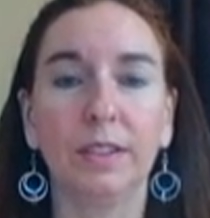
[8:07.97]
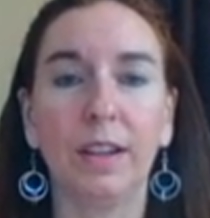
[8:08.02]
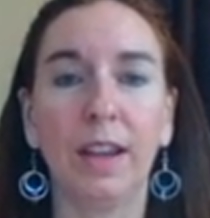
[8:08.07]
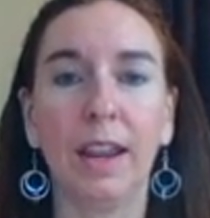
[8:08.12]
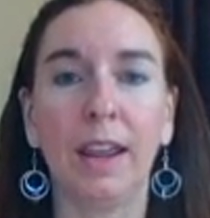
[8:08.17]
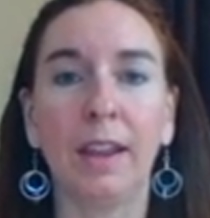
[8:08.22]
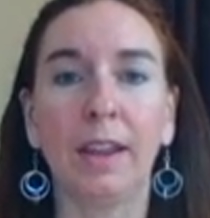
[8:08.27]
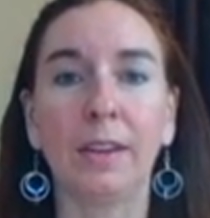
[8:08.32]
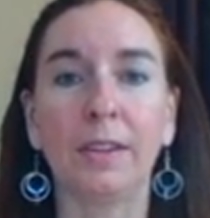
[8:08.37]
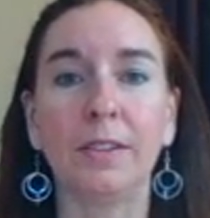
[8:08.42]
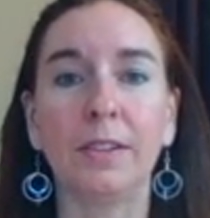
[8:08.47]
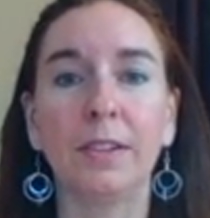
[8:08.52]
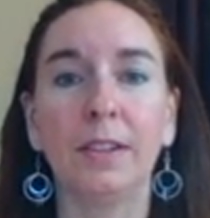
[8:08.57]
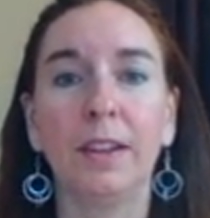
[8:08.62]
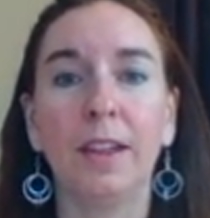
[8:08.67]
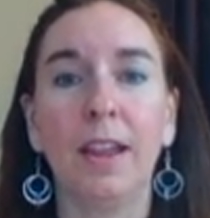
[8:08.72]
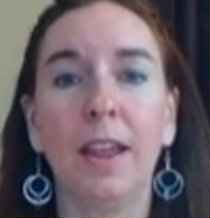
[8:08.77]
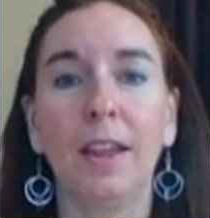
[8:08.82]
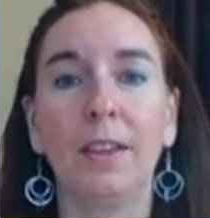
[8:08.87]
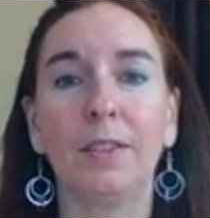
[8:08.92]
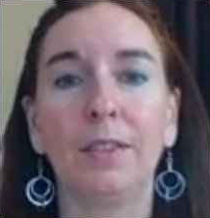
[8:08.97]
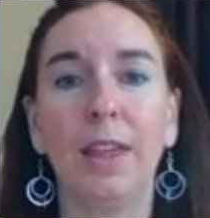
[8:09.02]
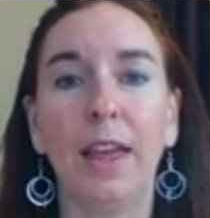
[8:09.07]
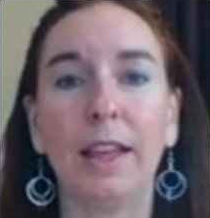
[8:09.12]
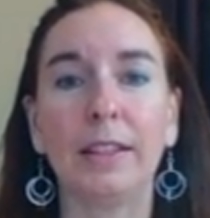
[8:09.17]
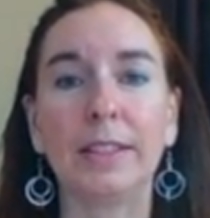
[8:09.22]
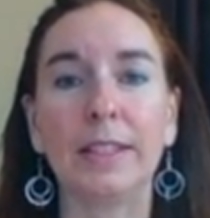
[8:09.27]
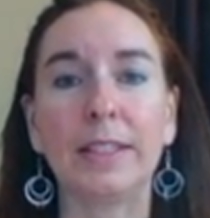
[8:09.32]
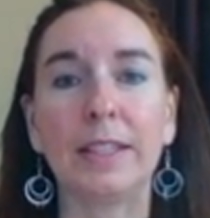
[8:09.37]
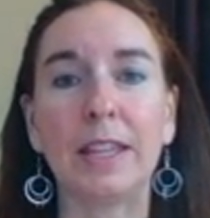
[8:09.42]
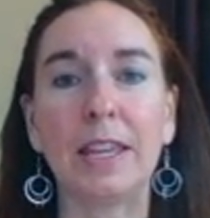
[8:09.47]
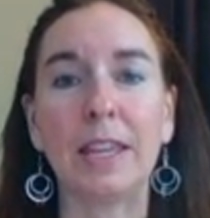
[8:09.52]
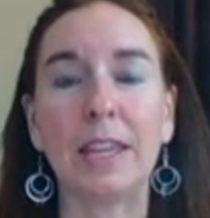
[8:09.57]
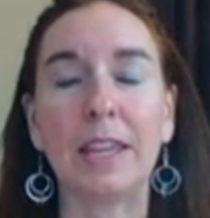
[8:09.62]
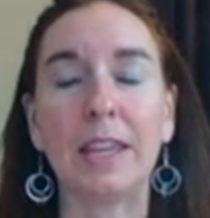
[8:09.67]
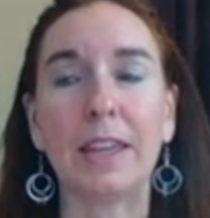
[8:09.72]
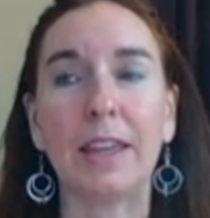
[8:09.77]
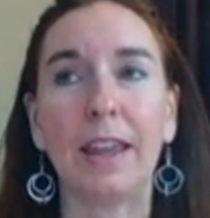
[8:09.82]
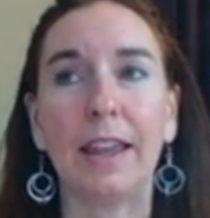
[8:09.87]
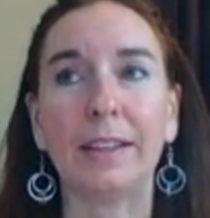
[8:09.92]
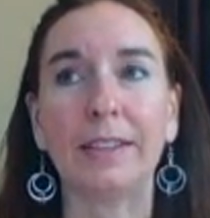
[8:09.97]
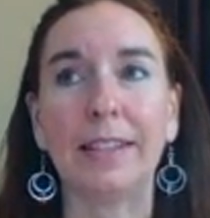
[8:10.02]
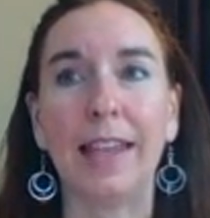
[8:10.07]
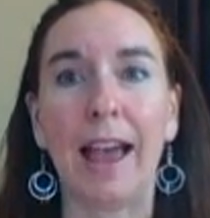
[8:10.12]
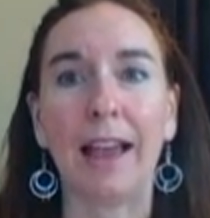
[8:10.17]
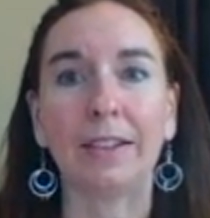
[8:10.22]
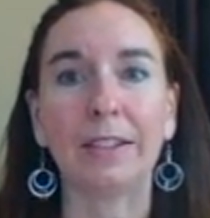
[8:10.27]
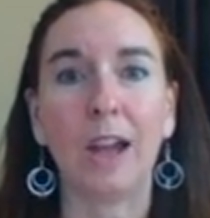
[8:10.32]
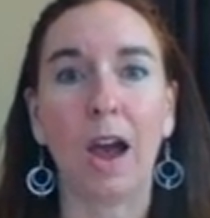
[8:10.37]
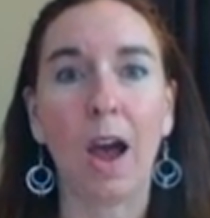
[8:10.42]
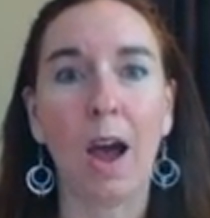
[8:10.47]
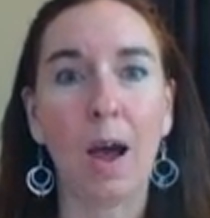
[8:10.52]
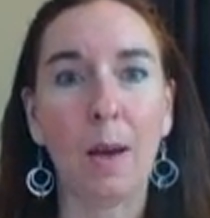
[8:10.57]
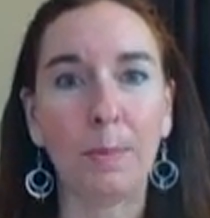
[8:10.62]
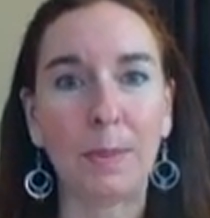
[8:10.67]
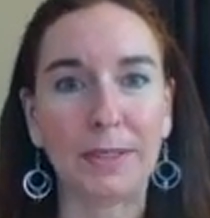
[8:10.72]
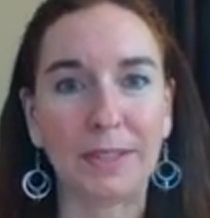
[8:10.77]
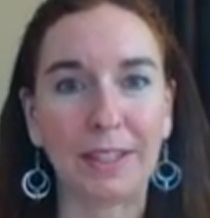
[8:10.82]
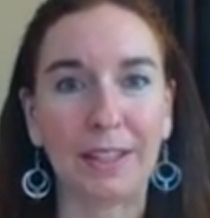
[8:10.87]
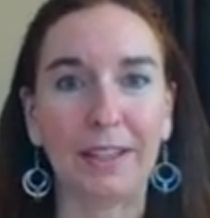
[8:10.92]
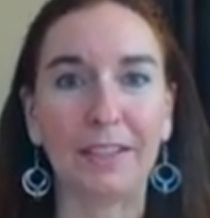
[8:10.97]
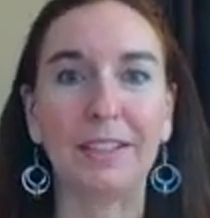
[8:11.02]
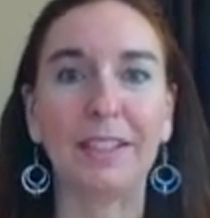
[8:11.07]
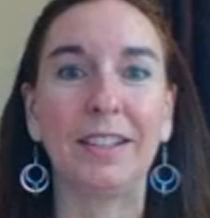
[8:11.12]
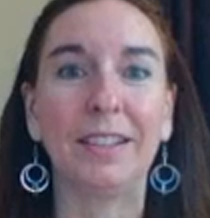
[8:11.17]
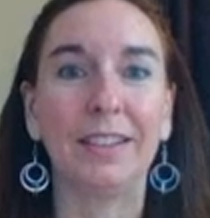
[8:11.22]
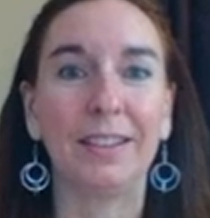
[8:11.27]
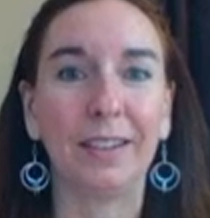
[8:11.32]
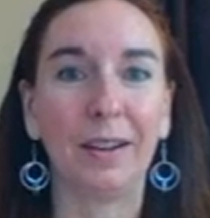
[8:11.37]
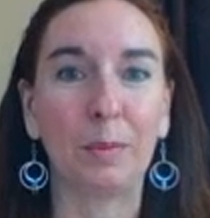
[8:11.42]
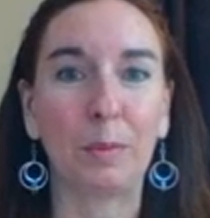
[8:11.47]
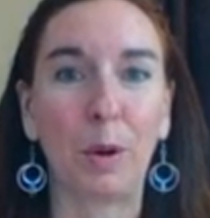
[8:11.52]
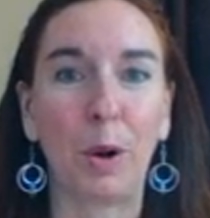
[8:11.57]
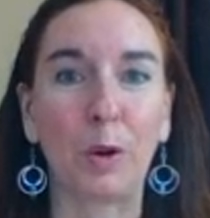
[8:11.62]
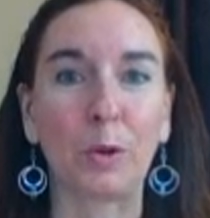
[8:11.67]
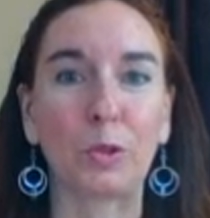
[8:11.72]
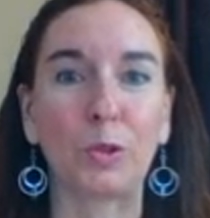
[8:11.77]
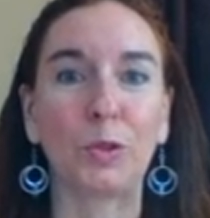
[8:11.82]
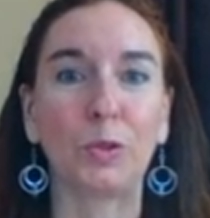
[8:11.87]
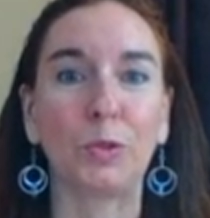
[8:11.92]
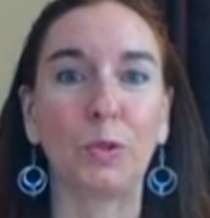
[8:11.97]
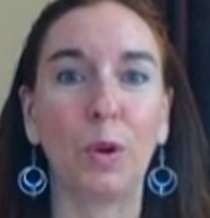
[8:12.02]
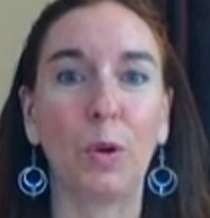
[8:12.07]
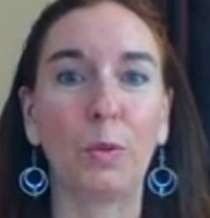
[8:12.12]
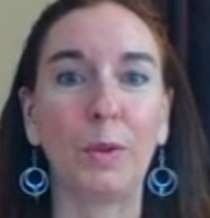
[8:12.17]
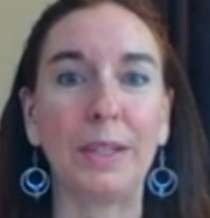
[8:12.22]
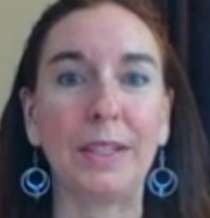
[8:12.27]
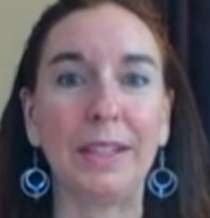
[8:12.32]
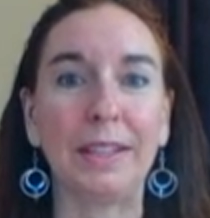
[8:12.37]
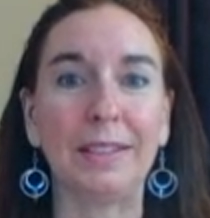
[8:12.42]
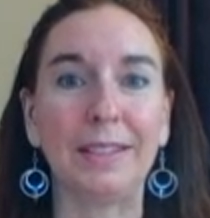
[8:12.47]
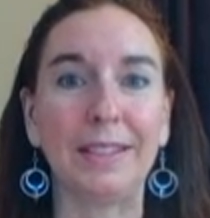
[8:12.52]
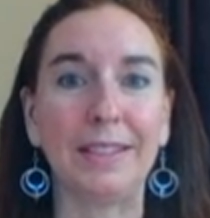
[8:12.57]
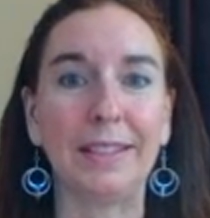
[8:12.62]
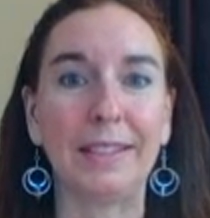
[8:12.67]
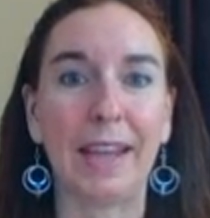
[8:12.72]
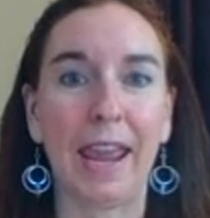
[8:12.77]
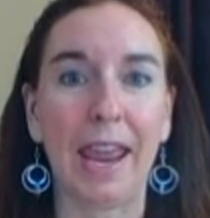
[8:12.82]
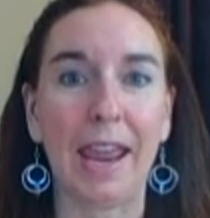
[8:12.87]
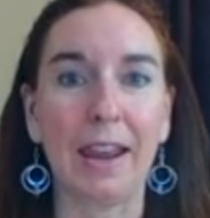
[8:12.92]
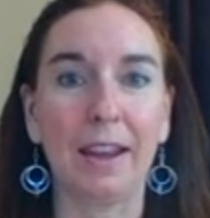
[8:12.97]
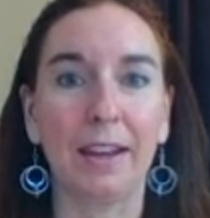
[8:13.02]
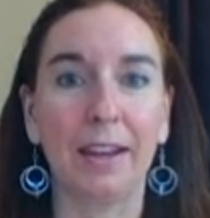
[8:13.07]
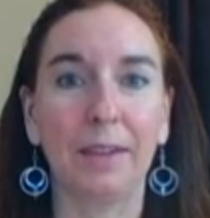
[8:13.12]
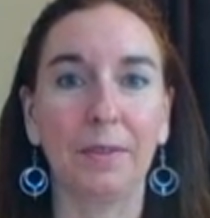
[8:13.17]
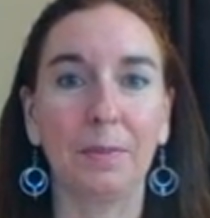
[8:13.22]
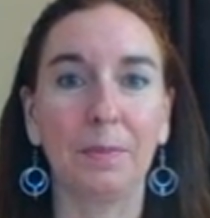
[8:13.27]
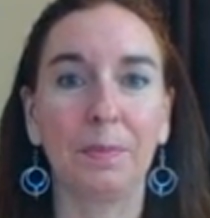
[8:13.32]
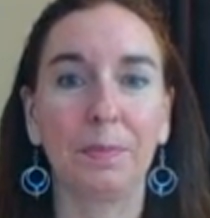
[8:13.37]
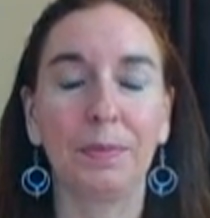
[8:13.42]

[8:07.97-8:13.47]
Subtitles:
And that's the exact opposite approach of what we need to take.